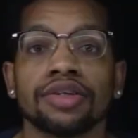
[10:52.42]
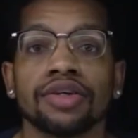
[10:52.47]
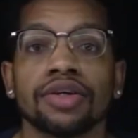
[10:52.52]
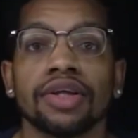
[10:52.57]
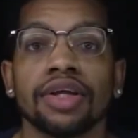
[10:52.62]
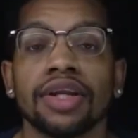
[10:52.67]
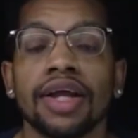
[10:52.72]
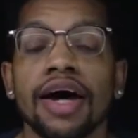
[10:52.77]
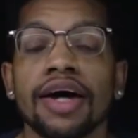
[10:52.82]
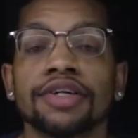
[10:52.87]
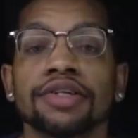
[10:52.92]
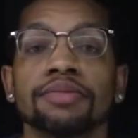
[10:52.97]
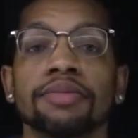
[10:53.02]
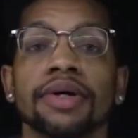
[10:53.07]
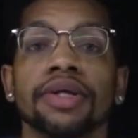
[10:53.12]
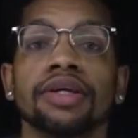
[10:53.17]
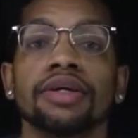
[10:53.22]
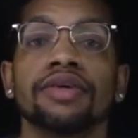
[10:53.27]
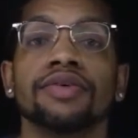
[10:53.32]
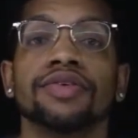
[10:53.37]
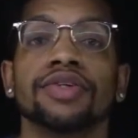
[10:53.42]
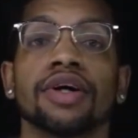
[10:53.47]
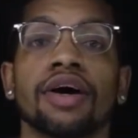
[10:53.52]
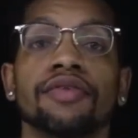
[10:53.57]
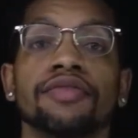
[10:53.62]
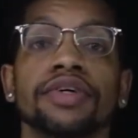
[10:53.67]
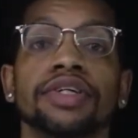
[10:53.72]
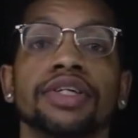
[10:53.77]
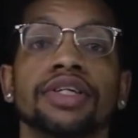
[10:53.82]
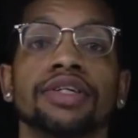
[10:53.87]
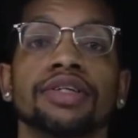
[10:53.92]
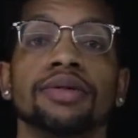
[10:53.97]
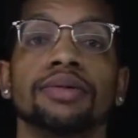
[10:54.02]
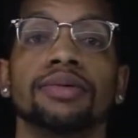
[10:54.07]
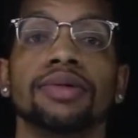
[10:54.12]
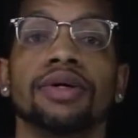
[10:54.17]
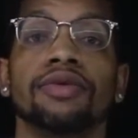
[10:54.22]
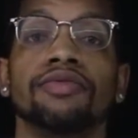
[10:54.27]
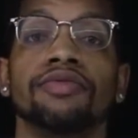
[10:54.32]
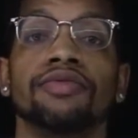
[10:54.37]
so the last method of solving
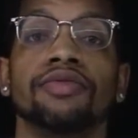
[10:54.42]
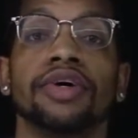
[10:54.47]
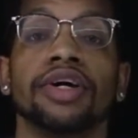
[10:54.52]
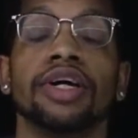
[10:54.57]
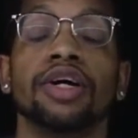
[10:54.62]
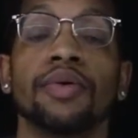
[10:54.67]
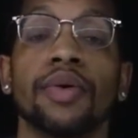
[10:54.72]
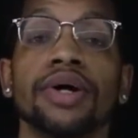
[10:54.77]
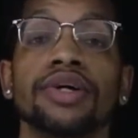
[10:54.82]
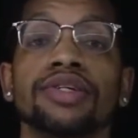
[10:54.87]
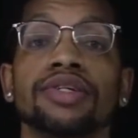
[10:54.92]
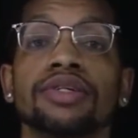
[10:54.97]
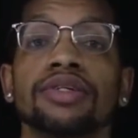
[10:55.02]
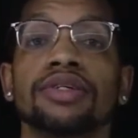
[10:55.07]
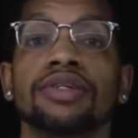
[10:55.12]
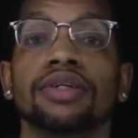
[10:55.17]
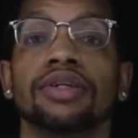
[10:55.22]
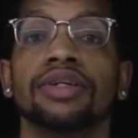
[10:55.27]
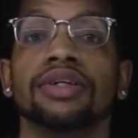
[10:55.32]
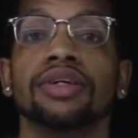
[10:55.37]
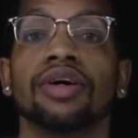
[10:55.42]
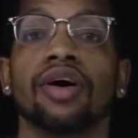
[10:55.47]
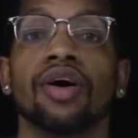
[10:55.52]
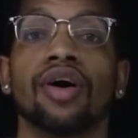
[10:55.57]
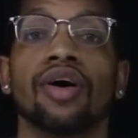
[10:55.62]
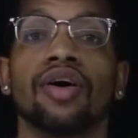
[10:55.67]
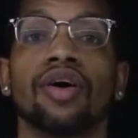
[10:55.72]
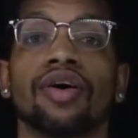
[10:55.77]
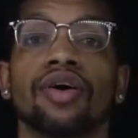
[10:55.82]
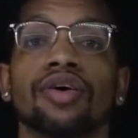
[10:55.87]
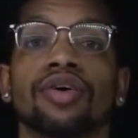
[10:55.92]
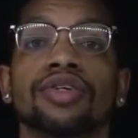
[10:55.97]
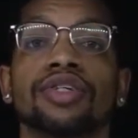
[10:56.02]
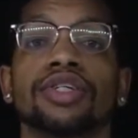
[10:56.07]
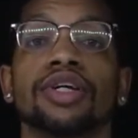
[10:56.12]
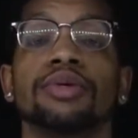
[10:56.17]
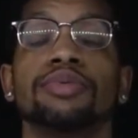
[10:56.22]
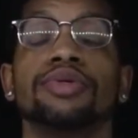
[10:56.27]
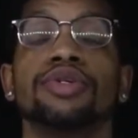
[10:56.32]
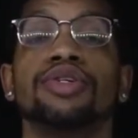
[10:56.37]
systems of equations is called
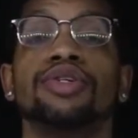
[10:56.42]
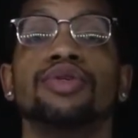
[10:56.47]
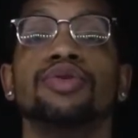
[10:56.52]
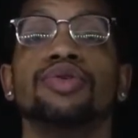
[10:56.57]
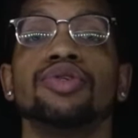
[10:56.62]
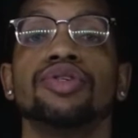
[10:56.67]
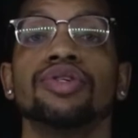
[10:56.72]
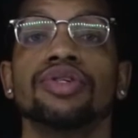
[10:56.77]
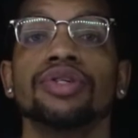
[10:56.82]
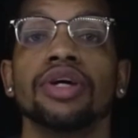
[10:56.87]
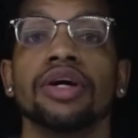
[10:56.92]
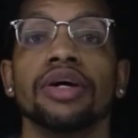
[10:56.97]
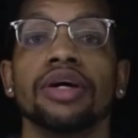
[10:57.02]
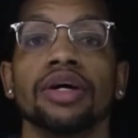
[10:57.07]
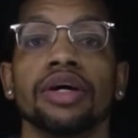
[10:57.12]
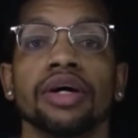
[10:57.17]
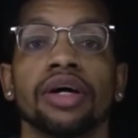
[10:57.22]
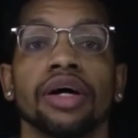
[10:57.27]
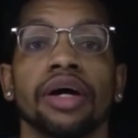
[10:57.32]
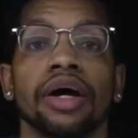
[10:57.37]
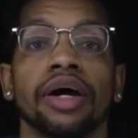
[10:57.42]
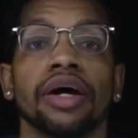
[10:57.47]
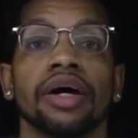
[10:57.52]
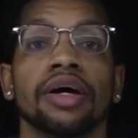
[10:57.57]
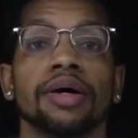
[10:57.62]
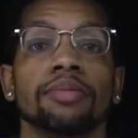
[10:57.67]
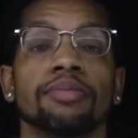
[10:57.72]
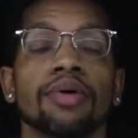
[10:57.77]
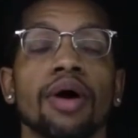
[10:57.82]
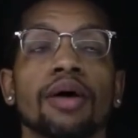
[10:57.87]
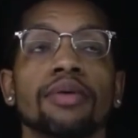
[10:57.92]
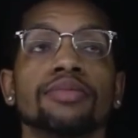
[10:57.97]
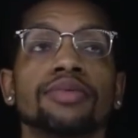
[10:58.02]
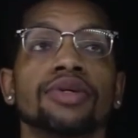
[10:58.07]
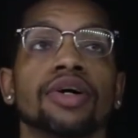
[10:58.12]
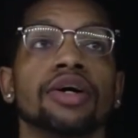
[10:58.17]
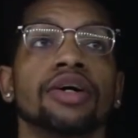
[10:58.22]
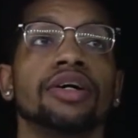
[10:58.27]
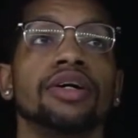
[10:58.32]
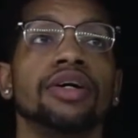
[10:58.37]
substitution. And
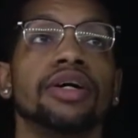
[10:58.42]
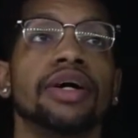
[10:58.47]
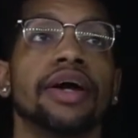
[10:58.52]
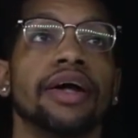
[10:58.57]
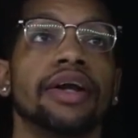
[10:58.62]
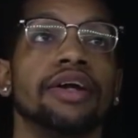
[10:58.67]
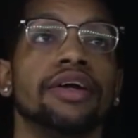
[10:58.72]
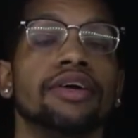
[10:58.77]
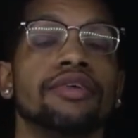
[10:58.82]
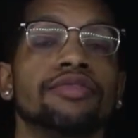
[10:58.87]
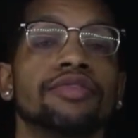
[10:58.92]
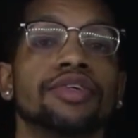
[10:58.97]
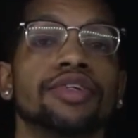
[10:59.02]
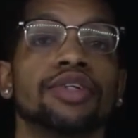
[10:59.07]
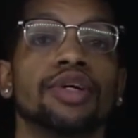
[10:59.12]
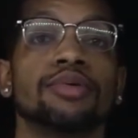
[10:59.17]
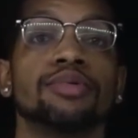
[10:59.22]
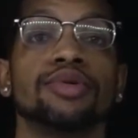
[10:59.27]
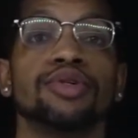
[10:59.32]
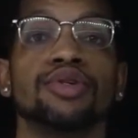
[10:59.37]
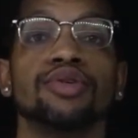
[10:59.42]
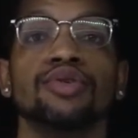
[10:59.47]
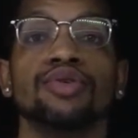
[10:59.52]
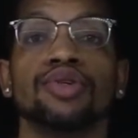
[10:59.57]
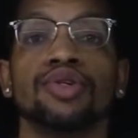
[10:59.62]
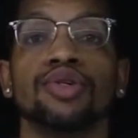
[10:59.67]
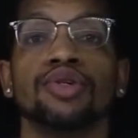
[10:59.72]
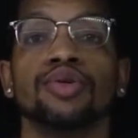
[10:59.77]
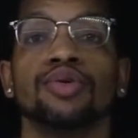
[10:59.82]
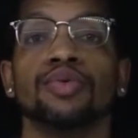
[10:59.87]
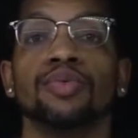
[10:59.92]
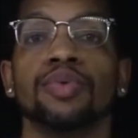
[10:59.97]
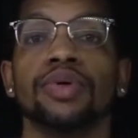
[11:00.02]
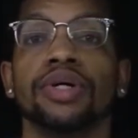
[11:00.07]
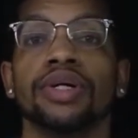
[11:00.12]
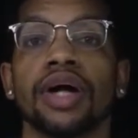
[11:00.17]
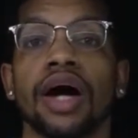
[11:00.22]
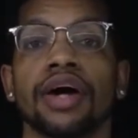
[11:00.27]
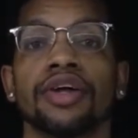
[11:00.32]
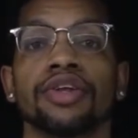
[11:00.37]
problems are a good candidate for substitution
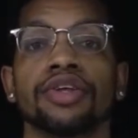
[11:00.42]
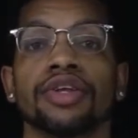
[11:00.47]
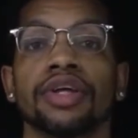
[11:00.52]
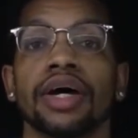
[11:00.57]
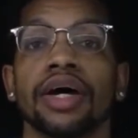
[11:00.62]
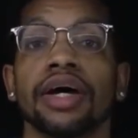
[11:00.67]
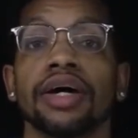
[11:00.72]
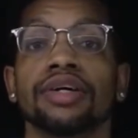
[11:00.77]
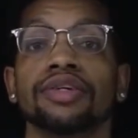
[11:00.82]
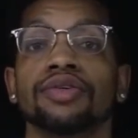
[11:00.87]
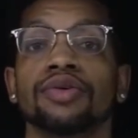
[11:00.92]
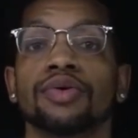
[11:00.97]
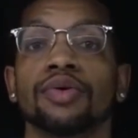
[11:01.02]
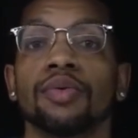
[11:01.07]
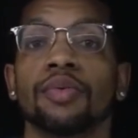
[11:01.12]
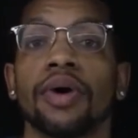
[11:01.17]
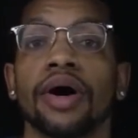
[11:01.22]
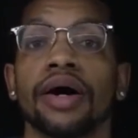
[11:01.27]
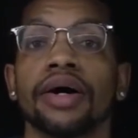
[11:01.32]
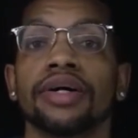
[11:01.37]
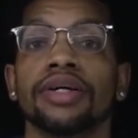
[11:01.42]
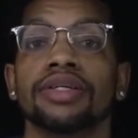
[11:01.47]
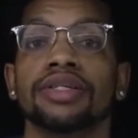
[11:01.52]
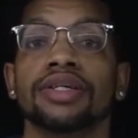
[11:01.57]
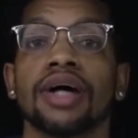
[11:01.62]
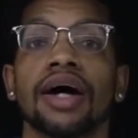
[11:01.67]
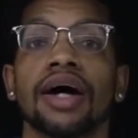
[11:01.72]
when either the x or the y is